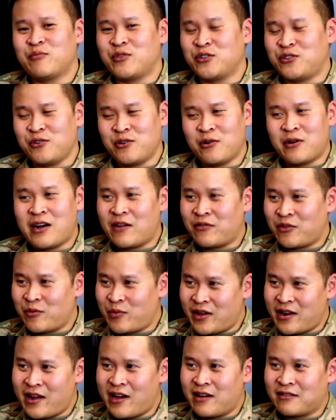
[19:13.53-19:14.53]
but you don't have to
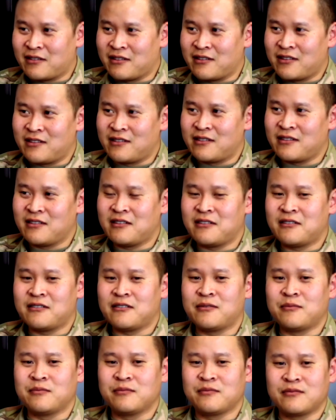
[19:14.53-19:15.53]
be an athlete.
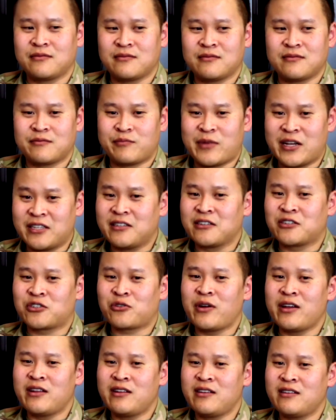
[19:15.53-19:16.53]
Basic
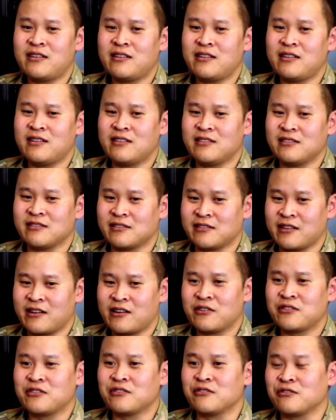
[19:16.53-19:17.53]
training is
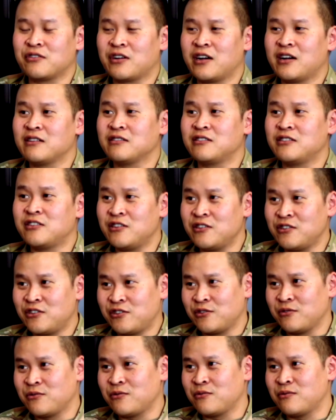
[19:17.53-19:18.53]
there to kind of
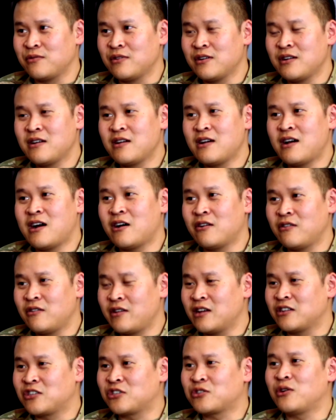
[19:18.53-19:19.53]
teach you how to
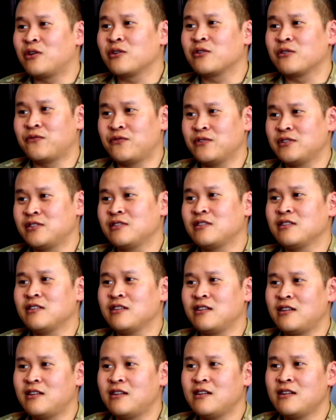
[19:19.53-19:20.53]
get stronger
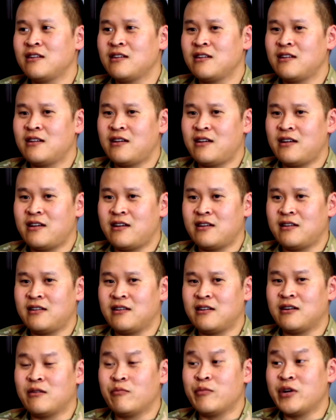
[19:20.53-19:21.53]
physically
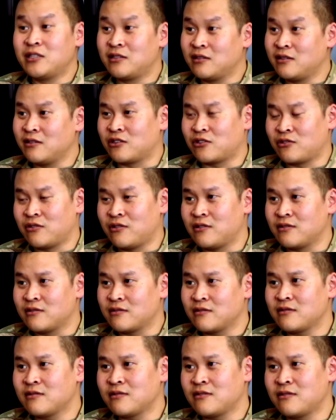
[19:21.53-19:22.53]
and mentally strong.
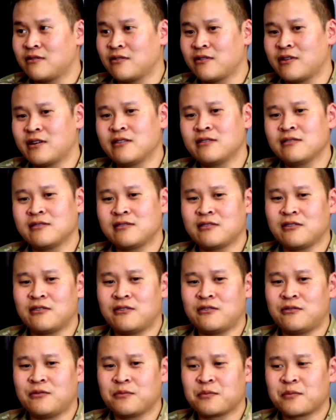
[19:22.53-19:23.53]
All right,
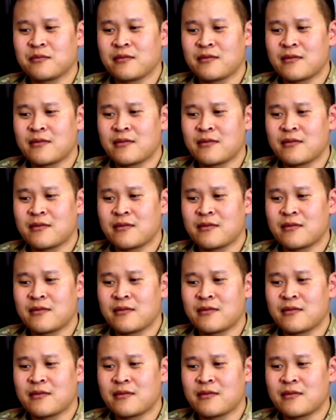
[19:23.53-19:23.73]
so